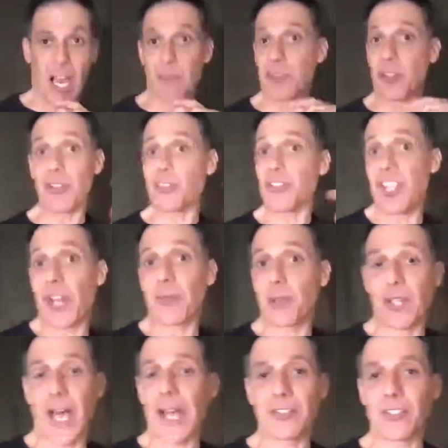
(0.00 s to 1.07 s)
So this
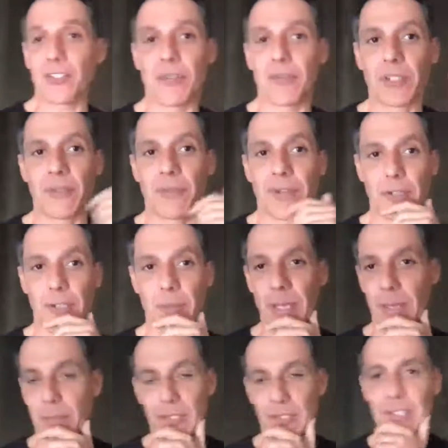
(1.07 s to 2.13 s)
generalizes to various
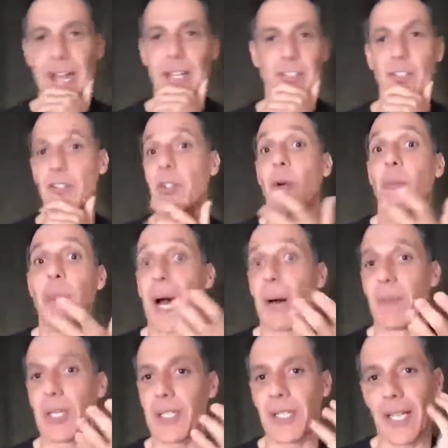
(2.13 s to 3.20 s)
people. It's not just an
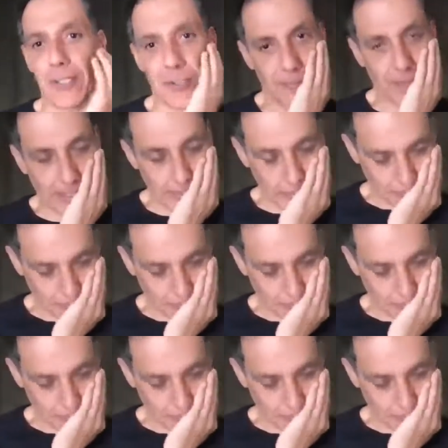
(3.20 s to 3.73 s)
Obama classifier.